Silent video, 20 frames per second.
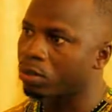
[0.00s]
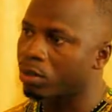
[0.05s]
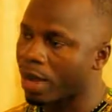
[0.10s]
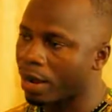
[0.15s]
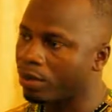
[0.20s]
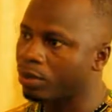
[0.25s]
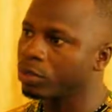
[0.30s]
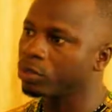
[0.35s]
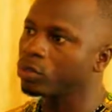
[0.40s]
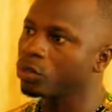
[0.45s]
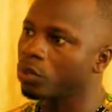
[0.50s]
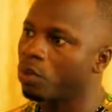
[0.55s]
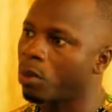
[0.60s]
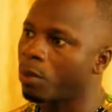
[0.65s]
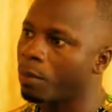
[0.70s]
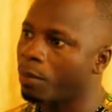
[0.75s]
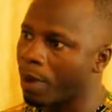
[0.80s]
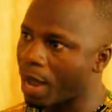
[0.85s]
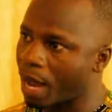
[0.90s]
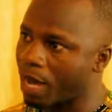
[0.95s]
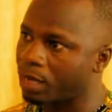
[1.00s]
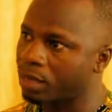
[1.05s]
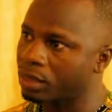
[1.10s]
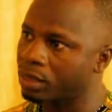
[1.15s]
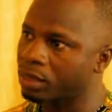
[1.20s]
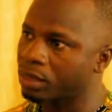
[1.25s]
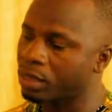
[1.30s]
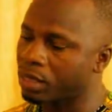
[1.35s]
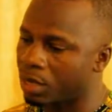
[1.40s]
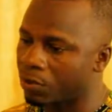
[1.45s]
We are going to compile
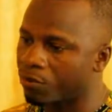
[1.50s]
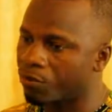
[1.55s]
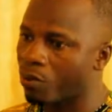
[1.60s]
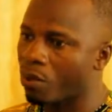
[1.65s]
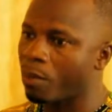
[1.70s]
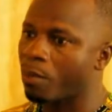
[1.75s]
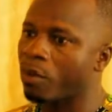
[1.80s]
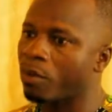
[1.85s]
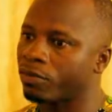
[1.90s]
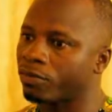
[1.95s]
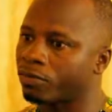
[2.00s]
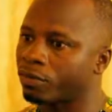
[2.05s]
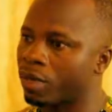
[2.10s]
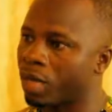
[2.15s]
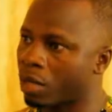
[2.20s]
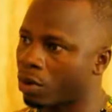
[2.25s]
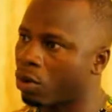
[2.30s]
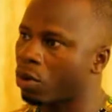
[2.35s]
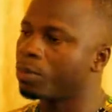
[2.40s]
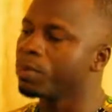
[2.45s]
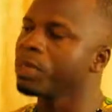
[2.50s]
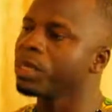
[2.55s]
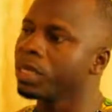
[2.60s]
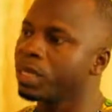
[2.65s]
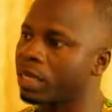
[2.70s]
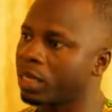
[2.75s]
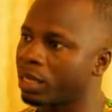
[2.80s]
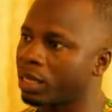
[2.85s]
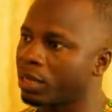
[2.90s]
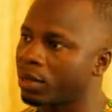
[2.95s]
it in a form of a
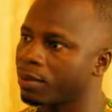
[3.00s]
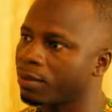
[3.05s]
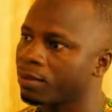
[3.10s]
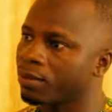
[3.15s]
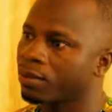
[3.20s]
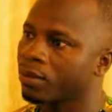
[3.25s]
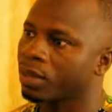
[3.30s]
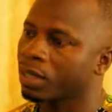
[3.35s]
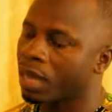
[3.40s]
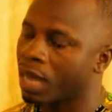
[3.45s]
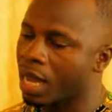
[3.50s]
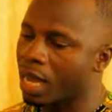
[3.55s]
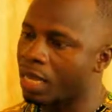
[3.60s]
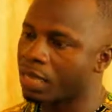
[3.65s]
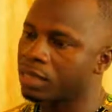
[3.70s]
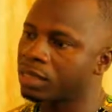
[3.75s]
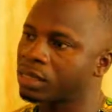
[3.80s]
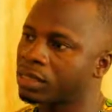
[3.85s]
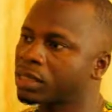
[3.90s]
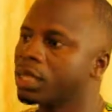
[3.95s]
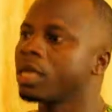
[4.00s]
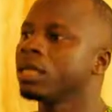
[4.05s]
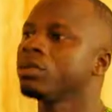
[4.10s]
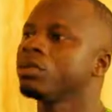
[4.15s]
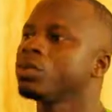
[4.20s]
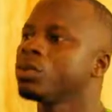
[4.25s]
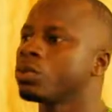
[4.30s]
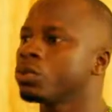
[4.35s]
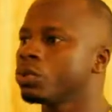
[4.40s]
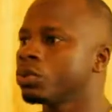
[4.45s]
communique and
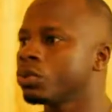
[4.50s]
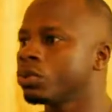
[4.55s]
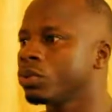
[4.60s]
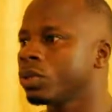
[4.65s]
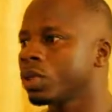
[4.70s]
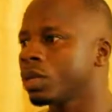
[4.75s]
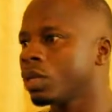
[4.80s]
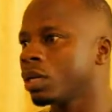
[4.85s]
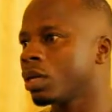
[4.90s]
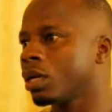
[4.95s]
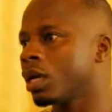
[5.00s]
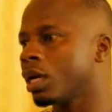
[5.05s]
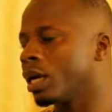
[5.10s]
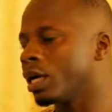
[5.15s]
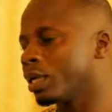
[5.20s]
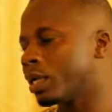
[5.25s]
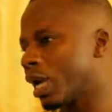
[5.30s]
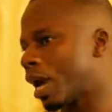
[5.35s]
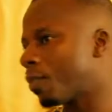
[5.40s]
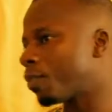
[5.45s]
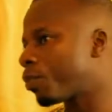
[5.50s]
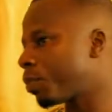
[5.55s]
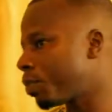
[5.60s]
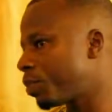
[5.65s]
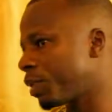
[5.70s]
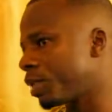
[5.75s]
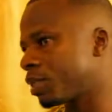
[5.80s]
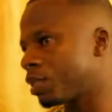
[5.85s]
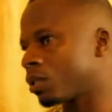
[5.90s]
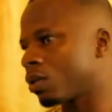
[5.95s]
send to the
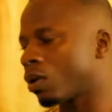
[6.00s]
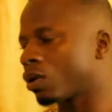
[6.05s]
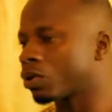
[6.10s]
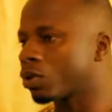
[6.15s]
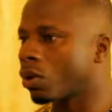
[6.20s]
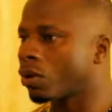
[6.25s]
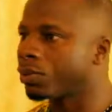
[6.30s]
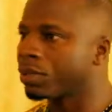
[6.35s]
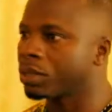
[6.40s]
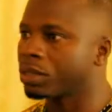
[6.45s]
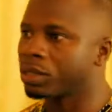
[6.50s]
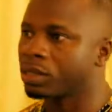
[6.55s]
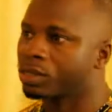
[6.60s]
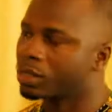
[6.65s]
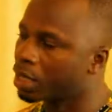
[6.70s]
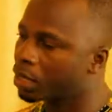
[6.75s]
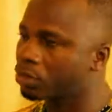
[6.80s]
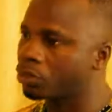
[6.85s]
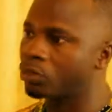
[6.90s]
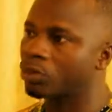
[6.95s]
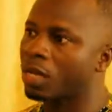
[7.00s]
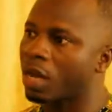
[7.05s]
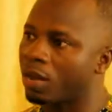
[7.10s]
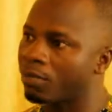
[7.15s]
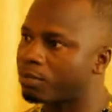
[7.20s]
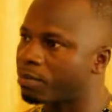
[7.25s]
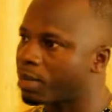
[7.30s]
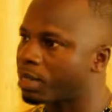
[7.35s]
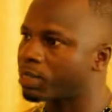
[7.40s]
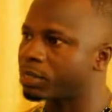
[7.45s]
appropriate authorities, sent to
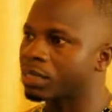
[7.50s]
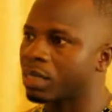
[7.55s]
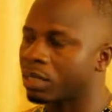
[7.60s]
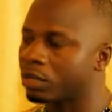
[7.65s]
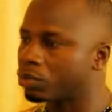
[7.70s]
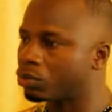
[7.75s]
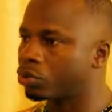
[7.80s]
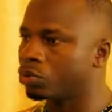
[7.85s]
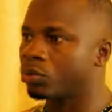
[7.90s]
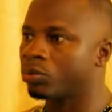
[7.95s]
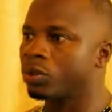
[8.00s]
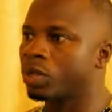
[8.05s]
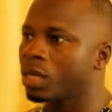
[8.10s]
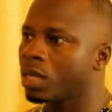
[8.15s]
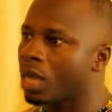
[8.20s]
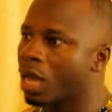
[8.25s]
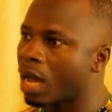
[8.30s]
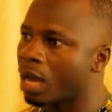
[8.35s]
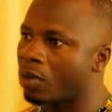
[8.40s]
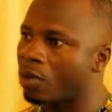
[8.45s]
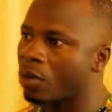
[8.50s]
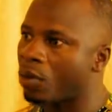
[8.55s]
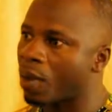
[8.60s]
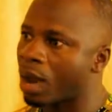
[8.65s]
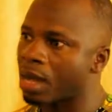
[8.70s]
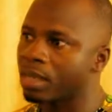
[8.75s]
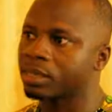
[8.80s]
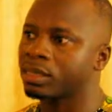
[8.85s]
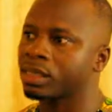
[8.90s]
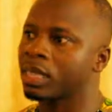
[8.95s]
government, sent to
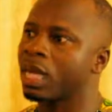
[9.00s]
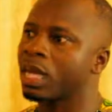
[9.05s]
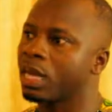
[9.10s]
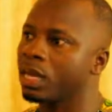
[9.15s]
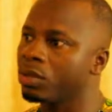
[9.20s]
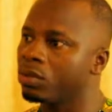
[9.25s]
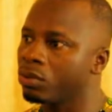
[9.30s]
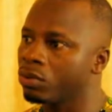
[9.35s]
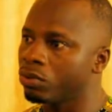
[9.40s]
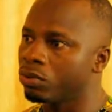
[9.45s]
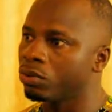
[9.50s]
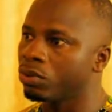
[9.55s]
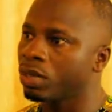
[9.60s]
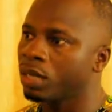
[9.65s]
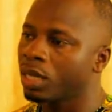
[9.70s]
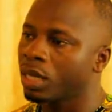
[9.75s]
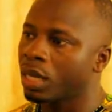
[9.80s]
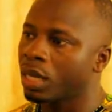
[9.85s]
ECOWAS, AU,